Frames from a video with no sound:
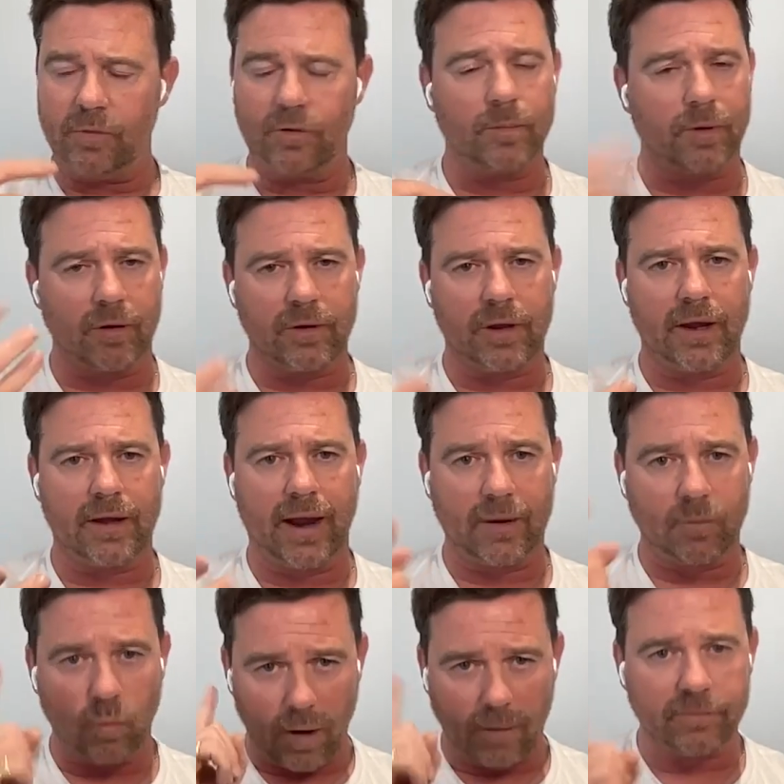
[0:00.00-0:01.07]
that broke in had
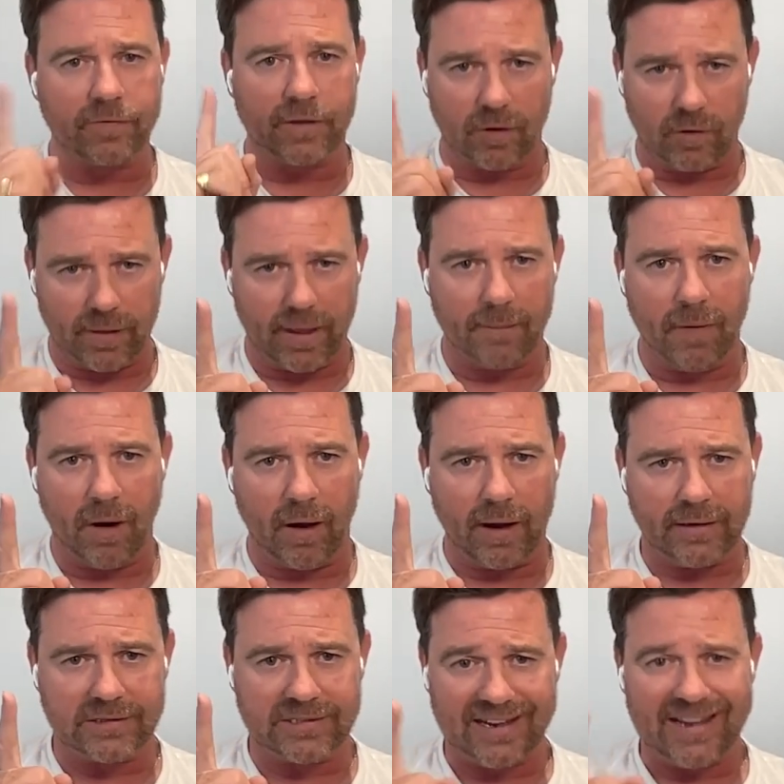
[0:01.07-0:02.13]
one thing on their
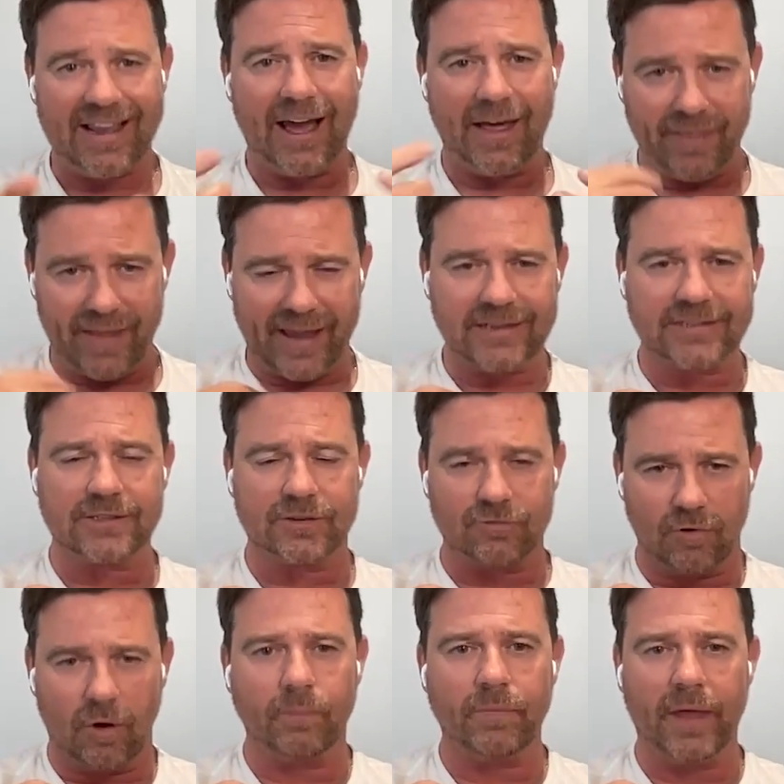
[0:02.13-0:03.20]
mind, and that is to
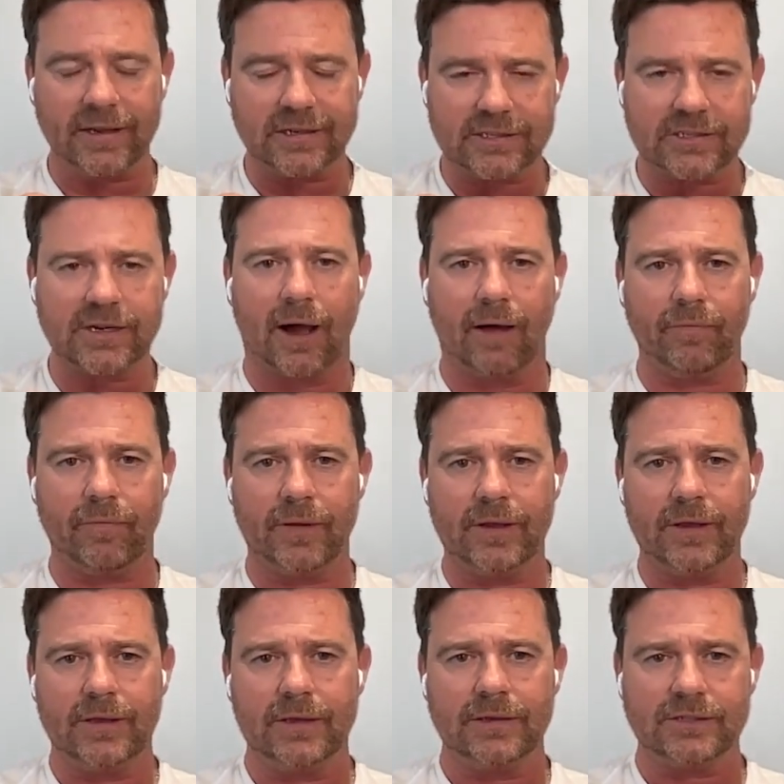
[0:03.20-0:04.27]
rob their son.
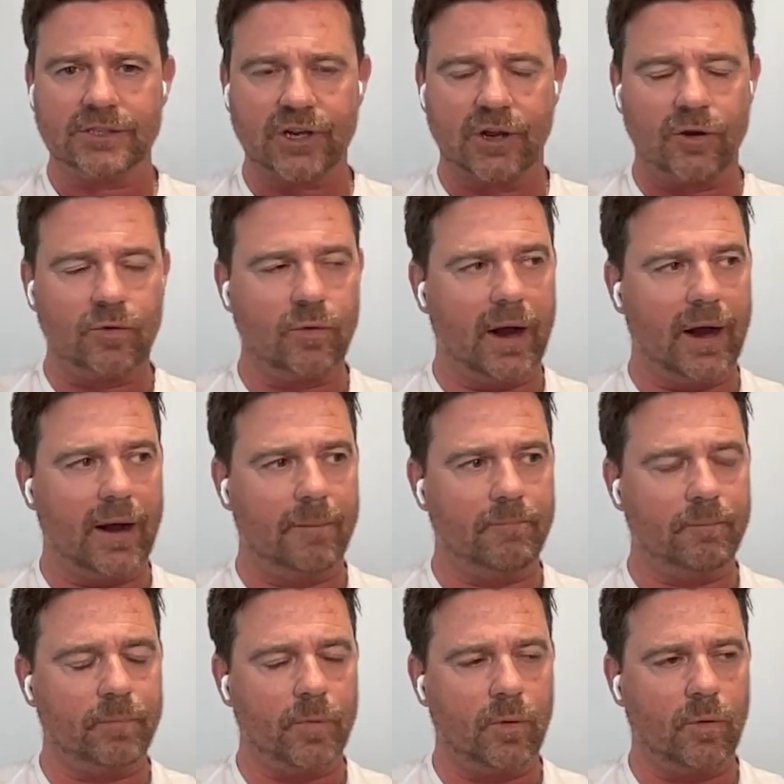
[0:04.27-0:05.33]
So
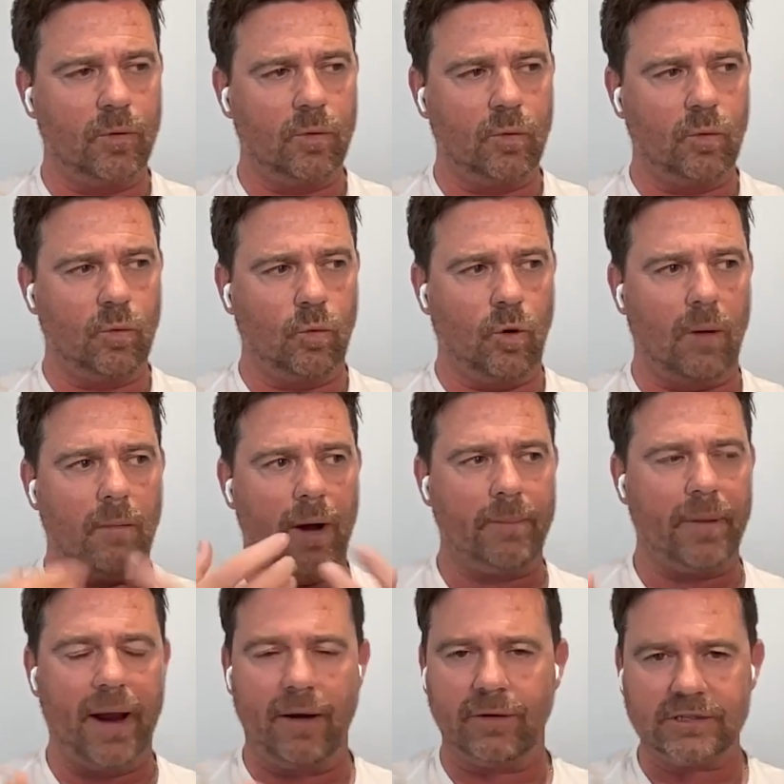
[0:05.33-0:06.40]
um, what my
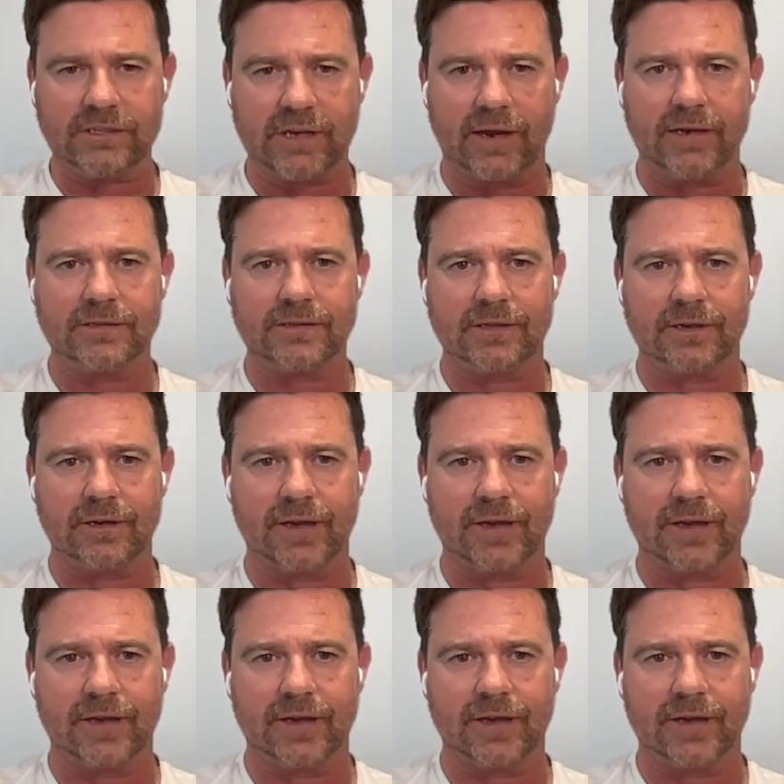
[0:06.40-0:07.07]
parents said is that